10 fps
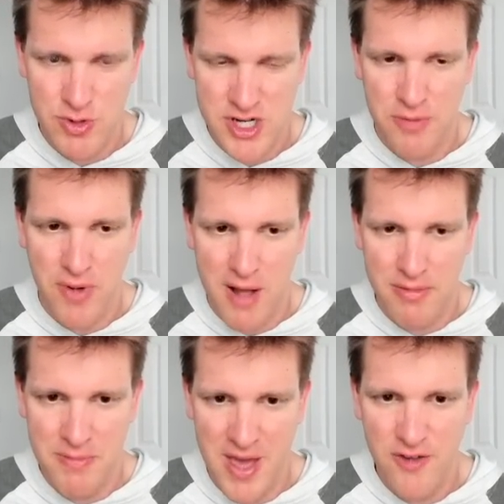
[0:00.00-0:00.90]
which are
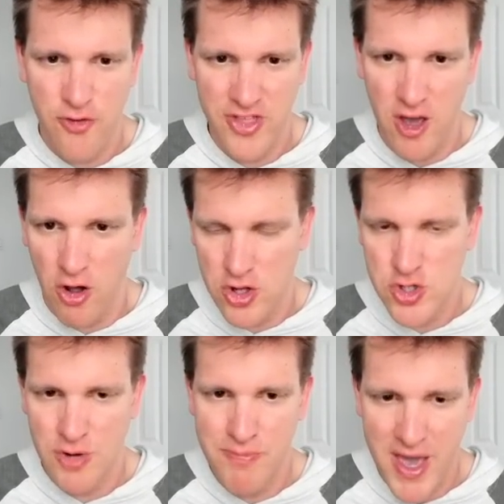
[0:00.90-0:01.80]
probably meant for the
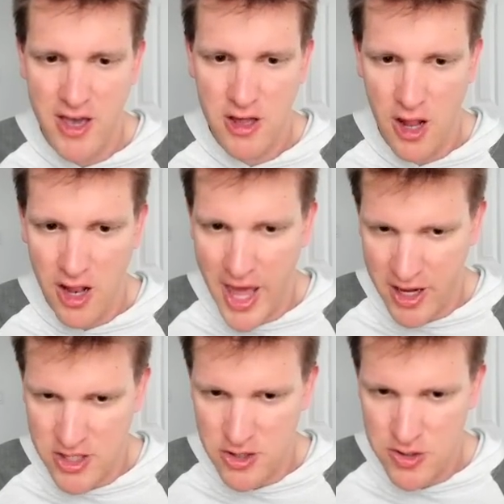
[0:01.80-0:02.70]
ultra mega
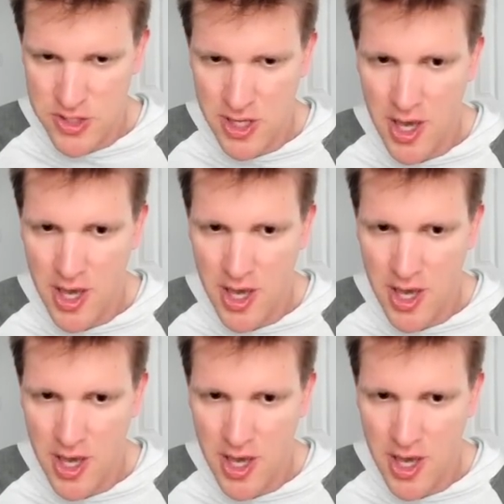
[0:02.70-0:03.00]
collectors,